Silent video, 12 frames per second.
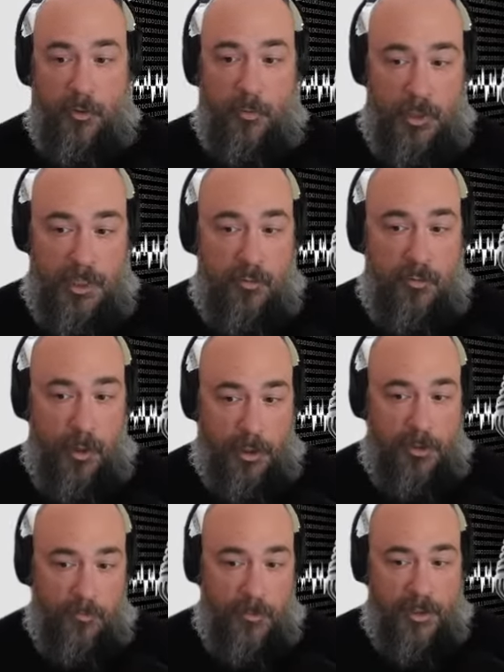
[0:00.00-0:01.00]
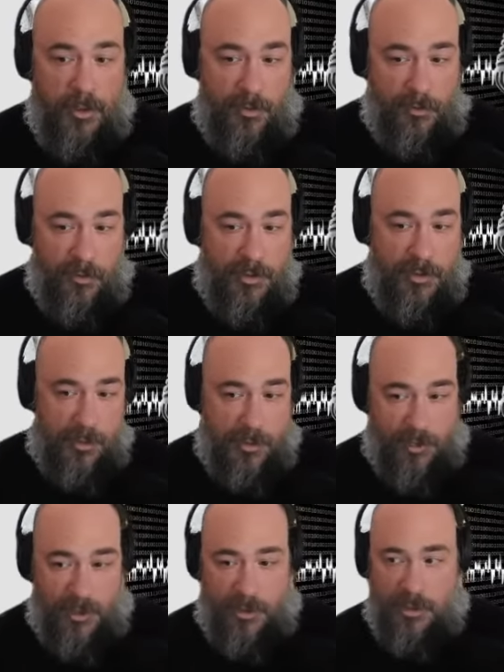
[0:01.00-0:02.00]
We want to make sure the
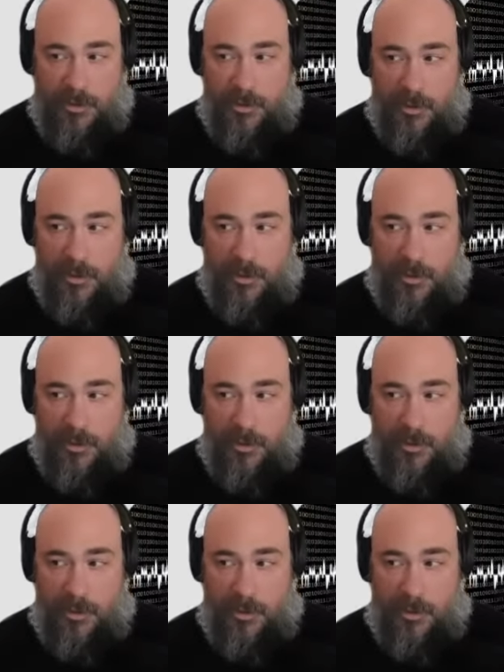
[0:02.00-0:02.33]
system is